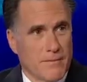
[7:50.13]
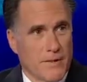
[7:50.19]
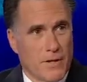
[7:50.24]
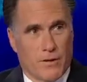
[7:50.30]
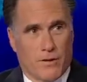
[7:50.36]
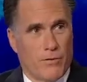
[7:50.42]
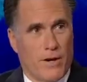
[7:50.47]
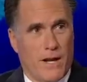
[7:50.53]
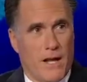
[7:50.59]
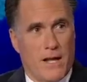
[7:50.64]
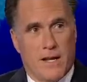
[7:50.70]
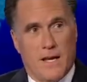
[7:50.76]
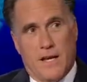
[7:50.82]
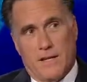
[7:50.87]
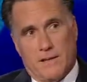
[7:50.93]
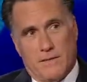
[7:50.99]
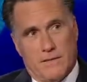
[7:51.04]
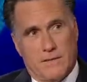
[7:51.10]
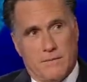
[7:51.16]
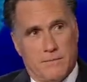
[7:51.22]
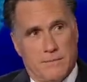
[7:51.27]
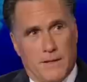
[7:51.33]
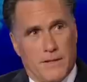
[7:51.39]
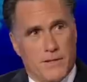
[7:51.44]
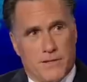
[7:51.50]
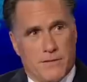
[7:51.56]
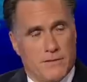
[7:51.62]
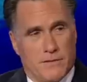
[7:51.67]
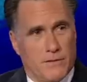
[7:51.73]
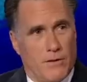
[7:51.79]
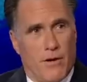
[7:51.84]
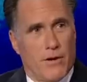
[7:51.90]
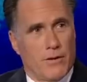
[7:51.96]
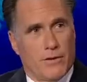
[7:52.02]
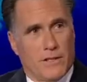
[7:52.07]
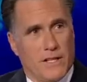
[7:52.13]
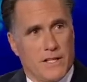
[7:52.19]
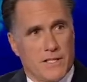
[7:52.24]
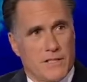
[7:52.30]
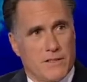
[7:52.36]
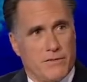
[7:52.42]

Great, and a much longer list